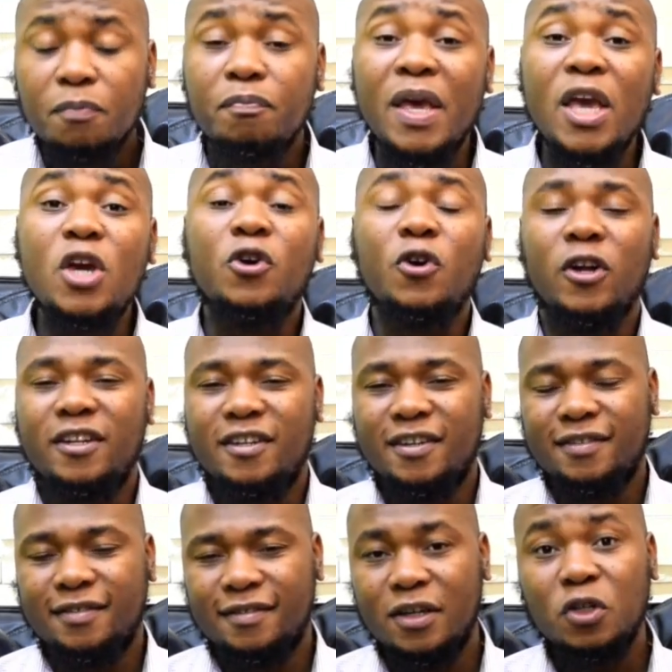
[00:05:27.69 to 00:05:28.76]
being good
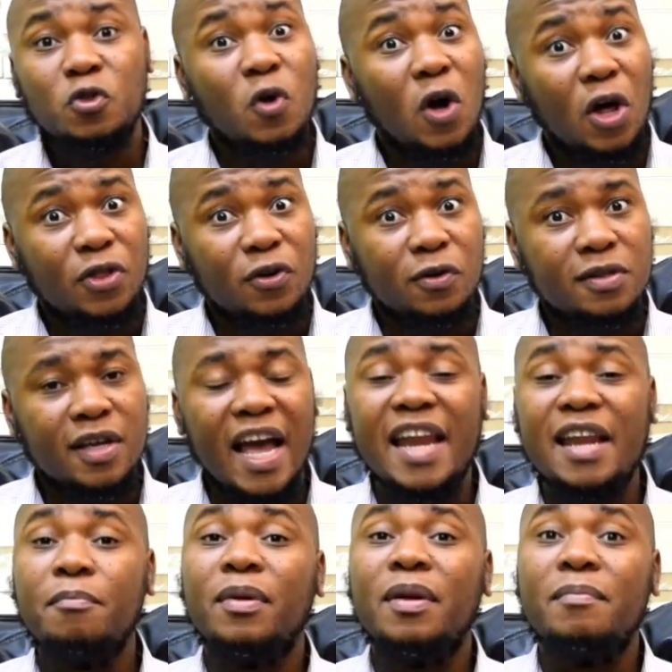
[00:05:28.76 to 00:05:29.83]
to others
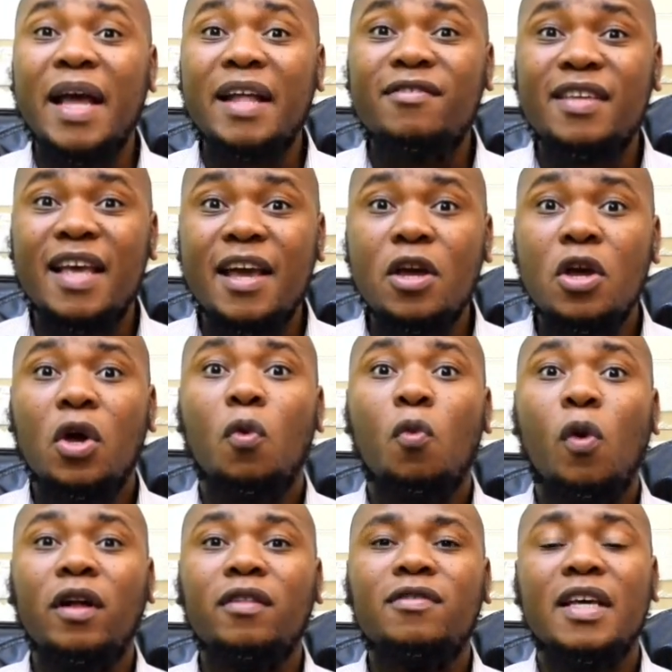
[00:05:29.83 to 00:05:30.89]
and implementing
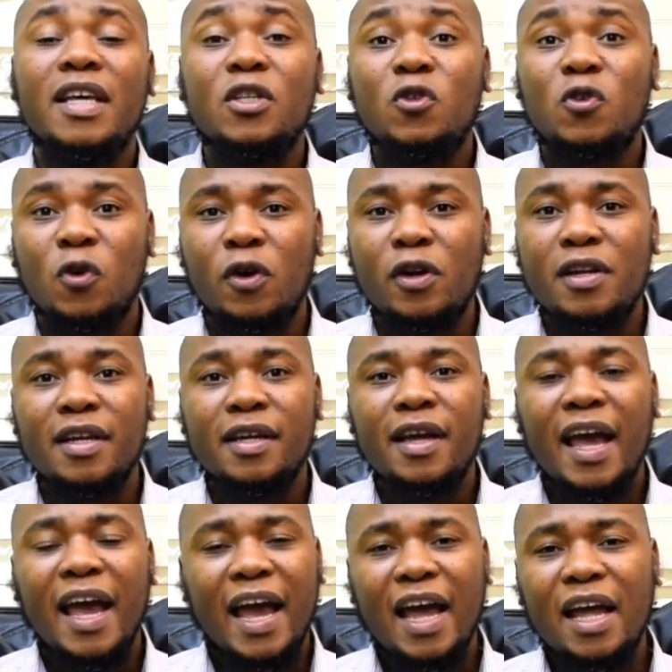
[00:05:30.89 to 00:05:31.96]
what is good
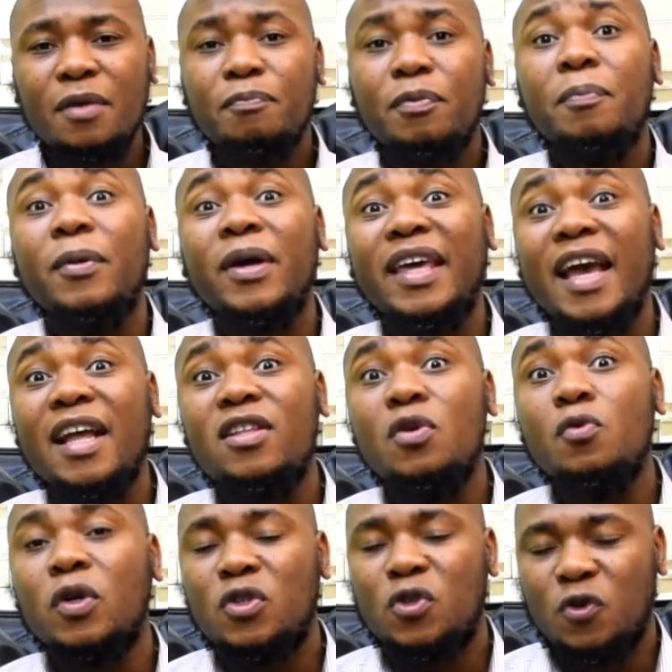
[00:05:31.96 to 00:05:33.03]
and
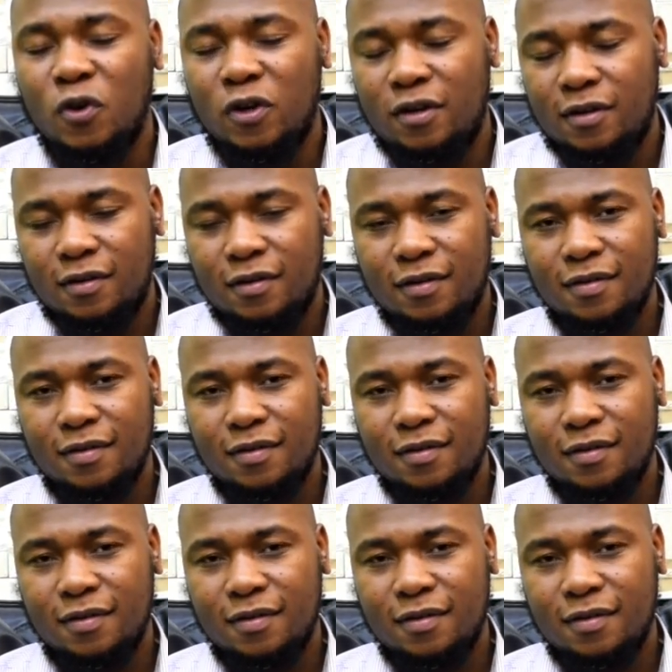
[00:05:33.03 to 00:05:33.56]
propagating what's good.